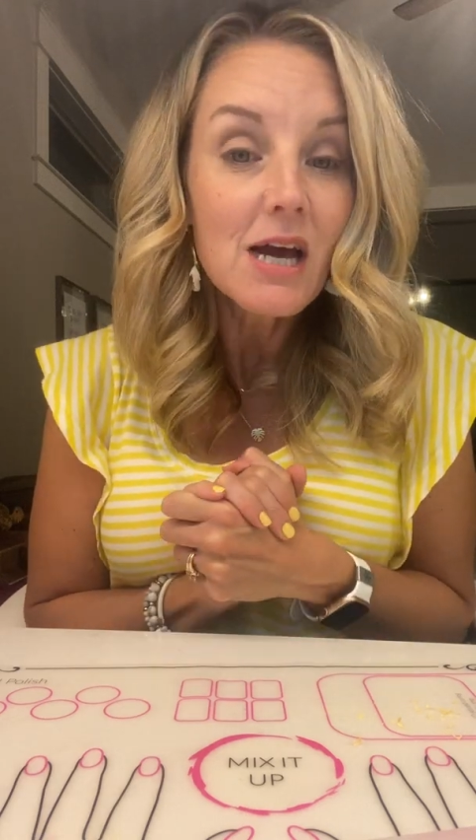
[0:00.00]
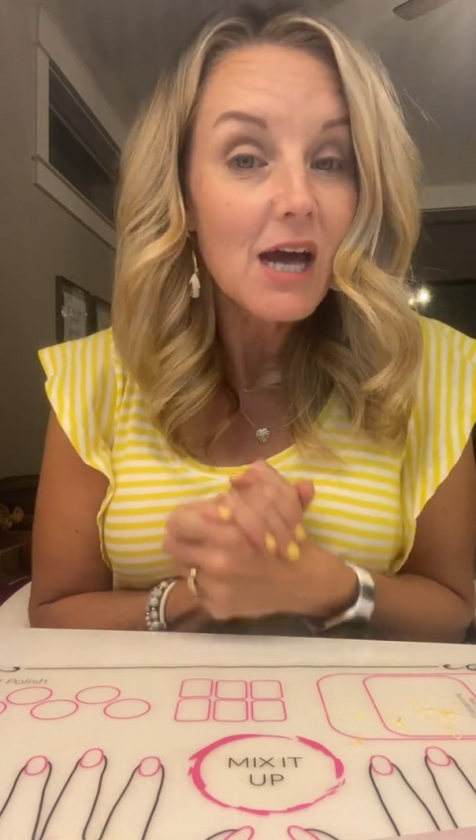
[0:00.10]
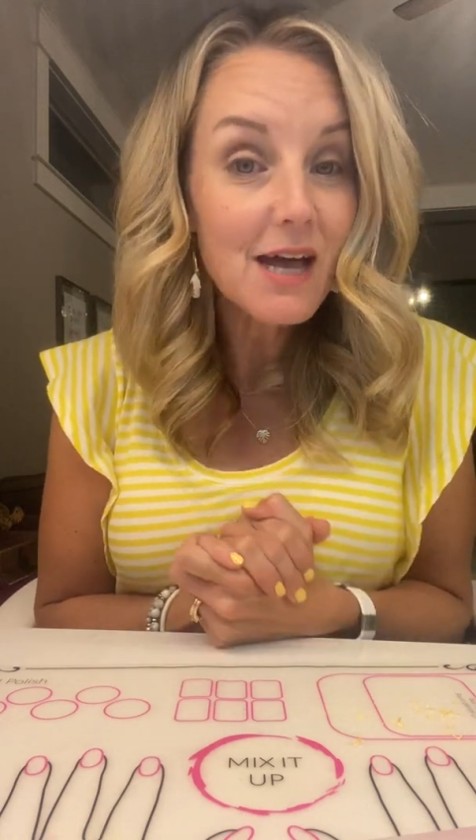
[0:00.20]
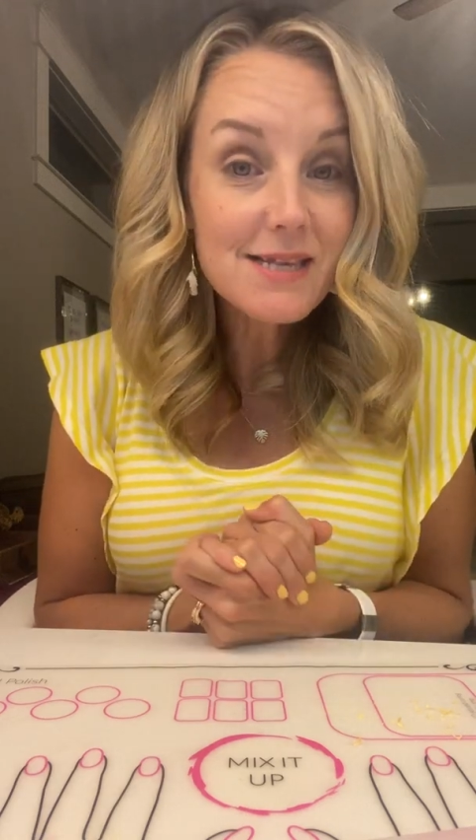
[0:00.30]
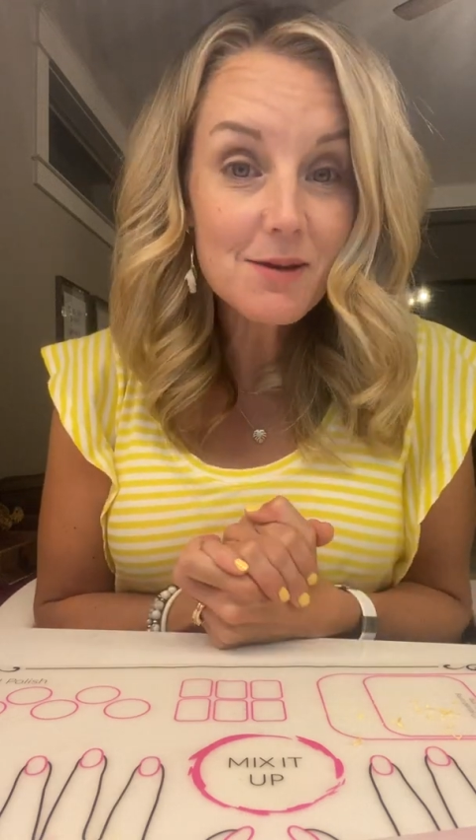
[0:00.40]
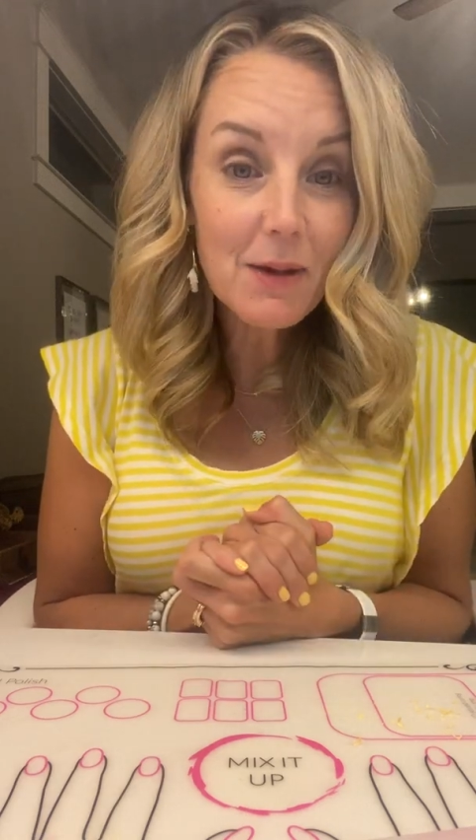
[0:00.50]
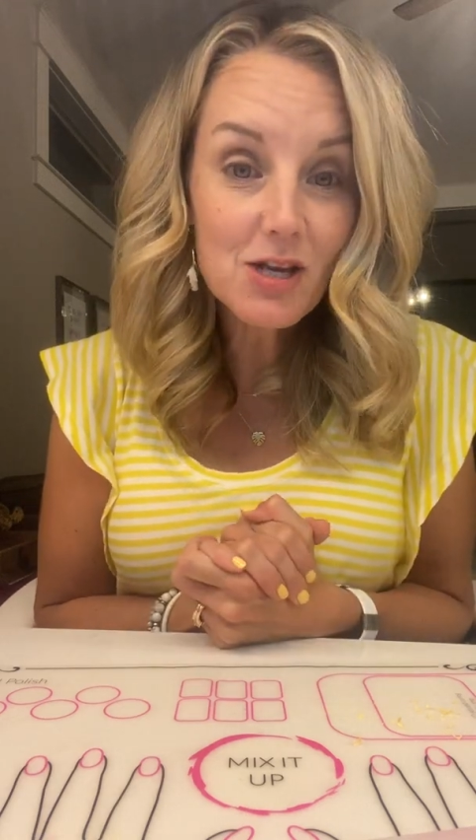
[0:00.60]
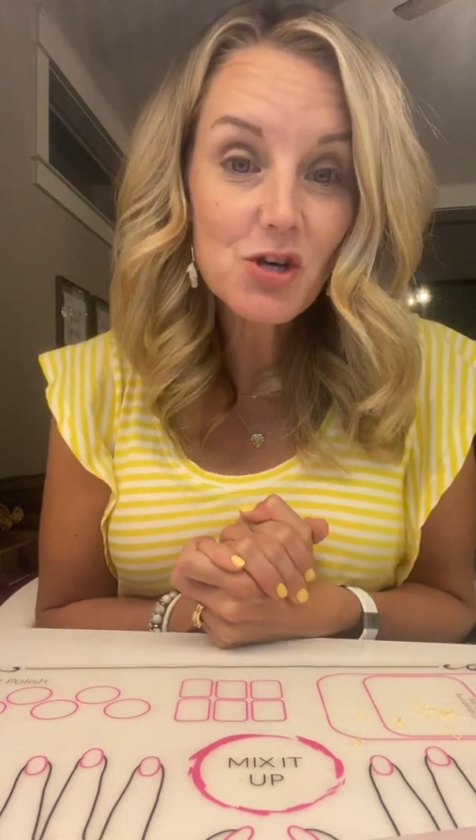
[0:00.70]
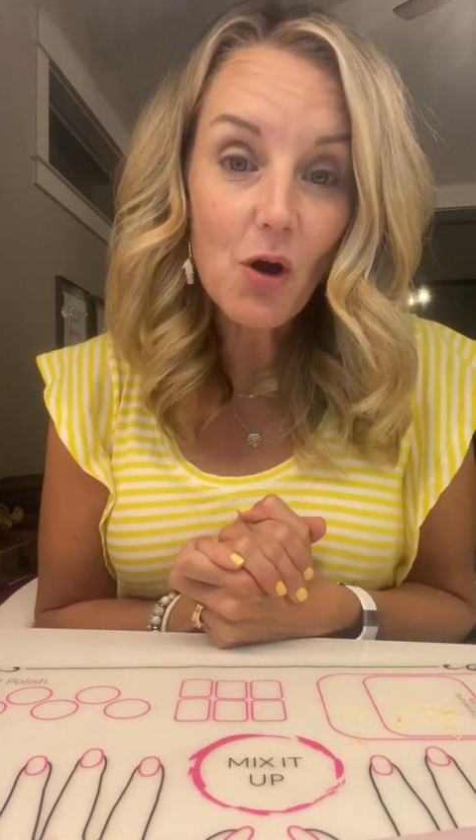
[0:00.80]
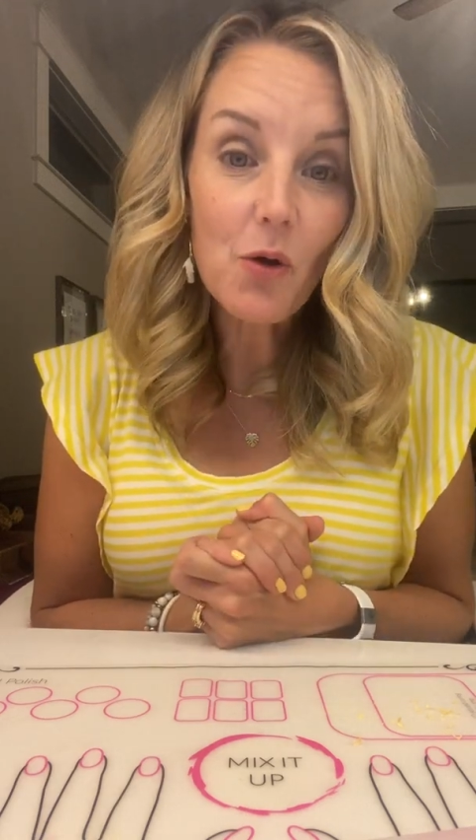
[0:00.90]

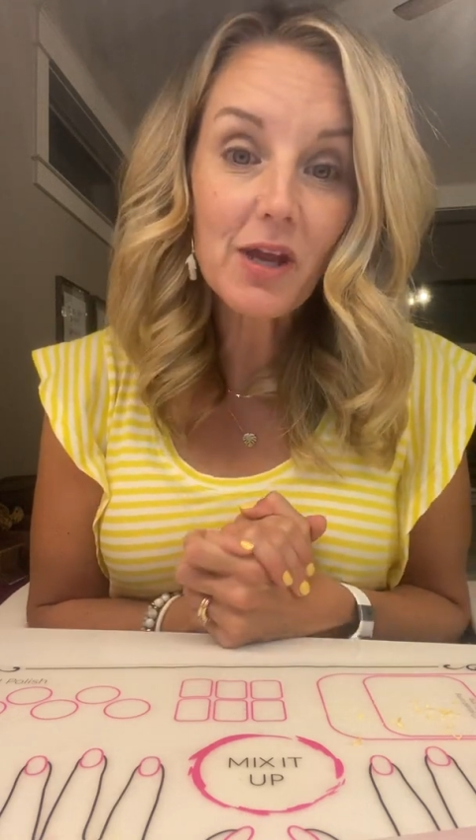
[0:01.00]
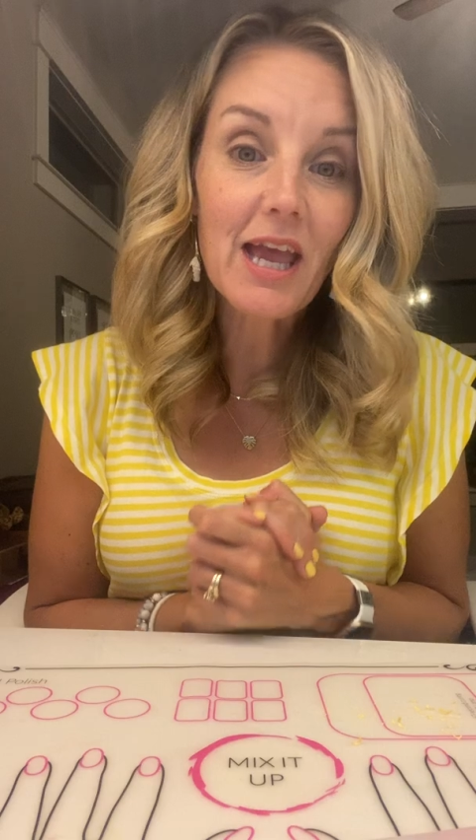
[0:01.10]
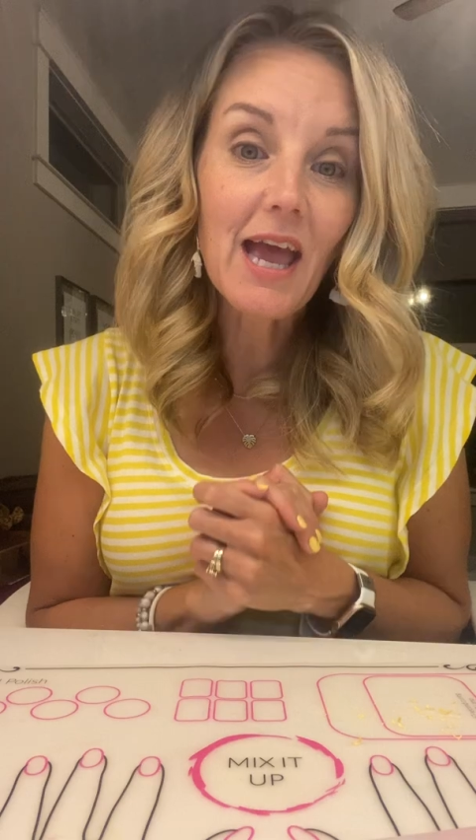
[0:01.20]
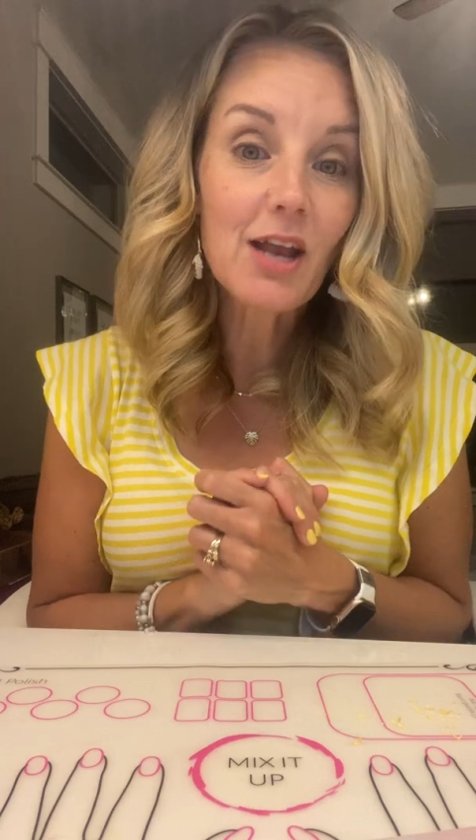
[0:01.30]
customize your own kit